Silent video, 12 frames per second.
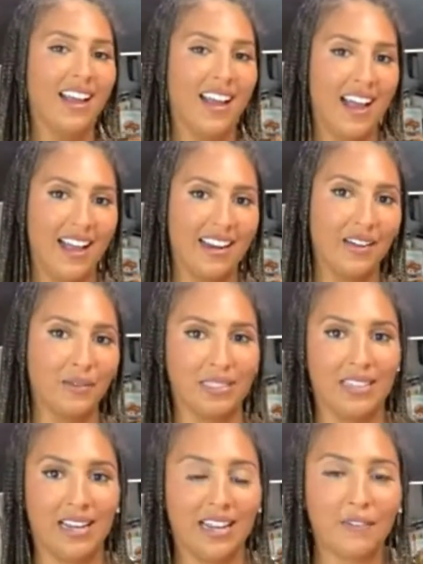And it was
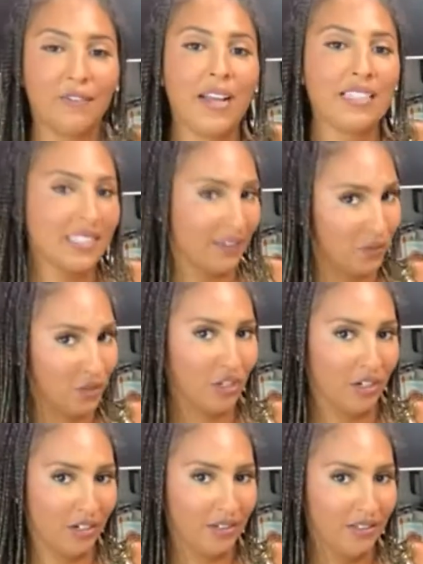like offensive to
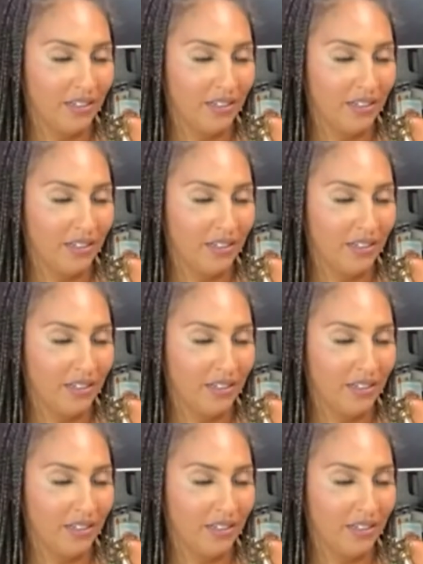her.